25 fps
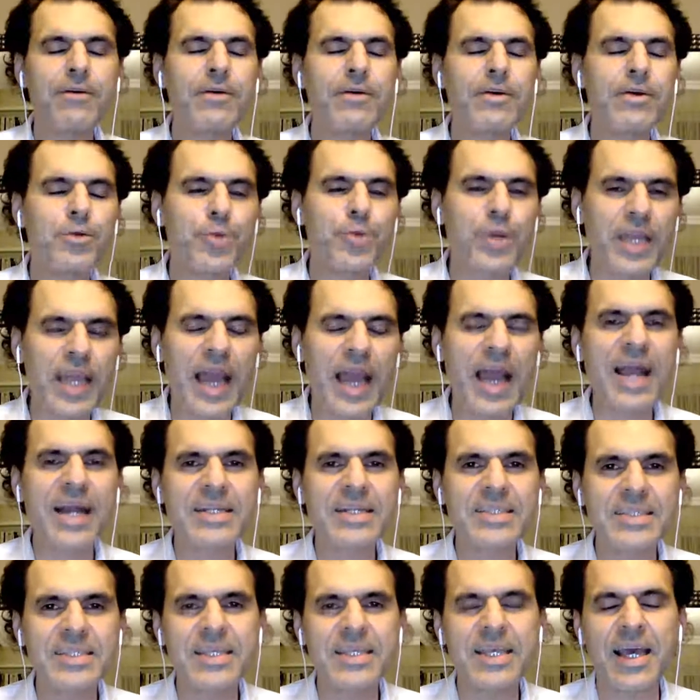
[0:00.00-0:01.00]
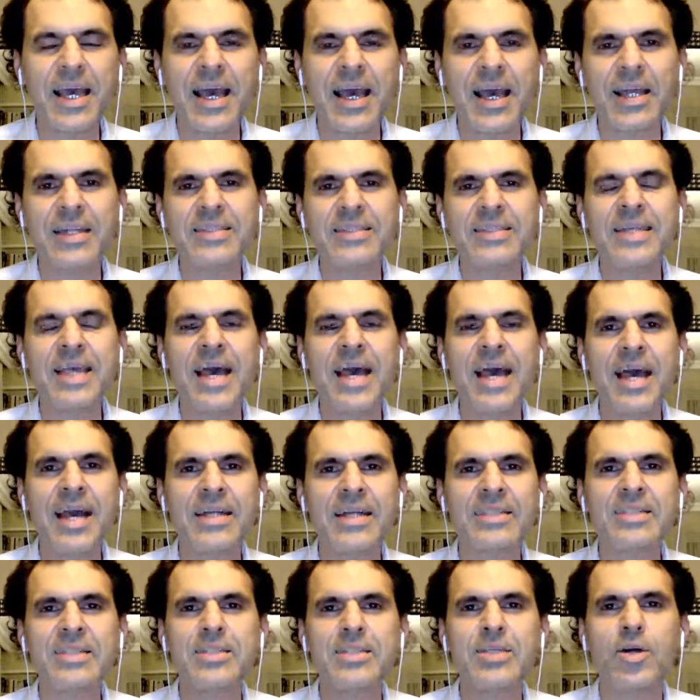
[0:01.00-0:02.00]
react and
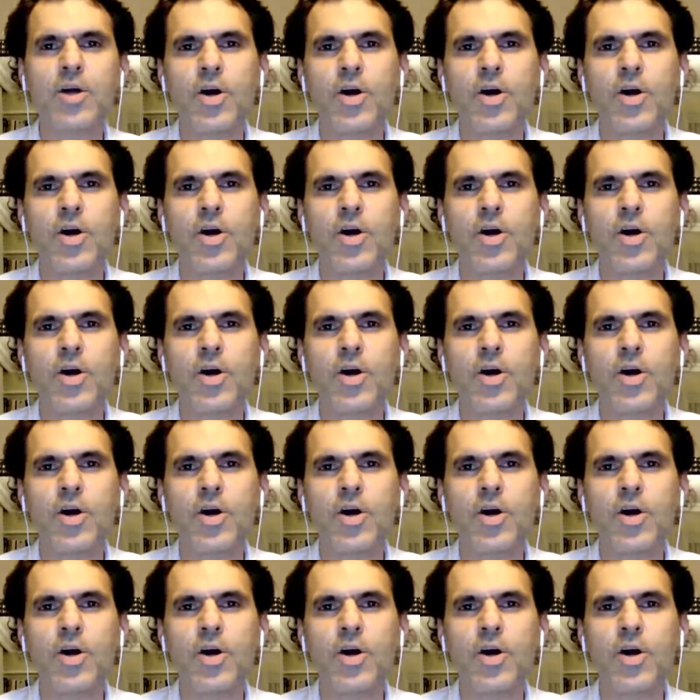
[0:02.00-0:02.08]
act